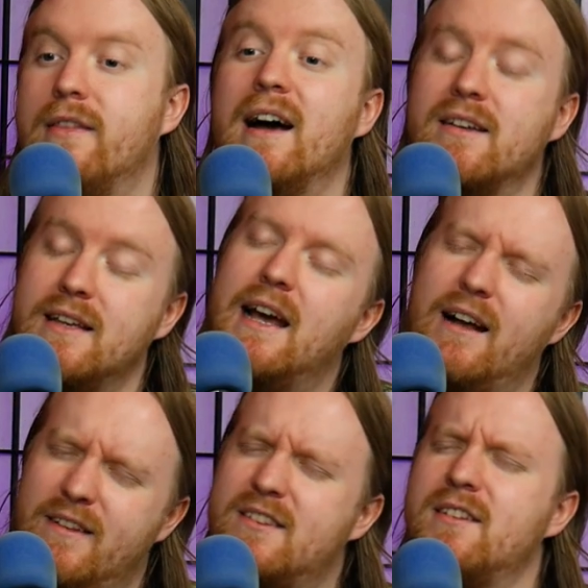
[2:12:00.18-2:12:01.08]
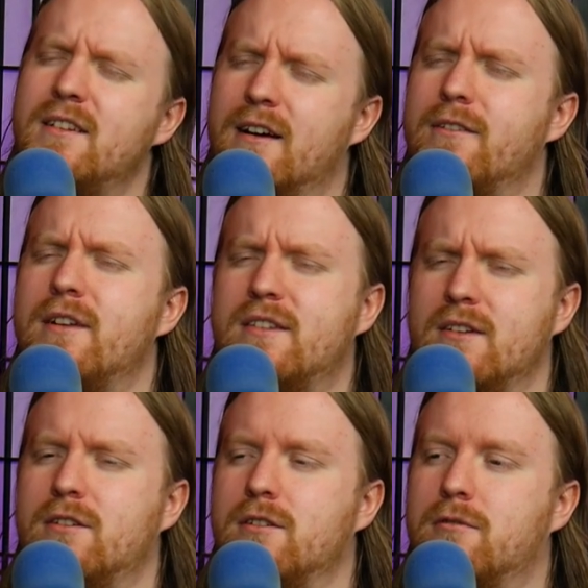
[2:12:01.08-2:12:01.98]
That yeah, that's another. That's a
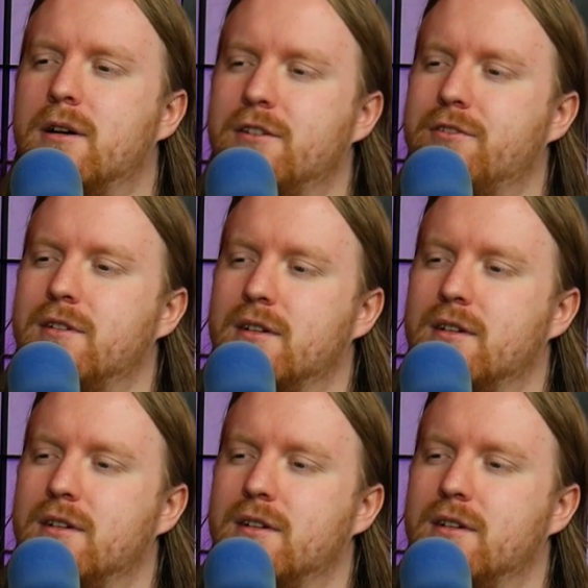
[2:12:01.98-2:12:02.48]
good question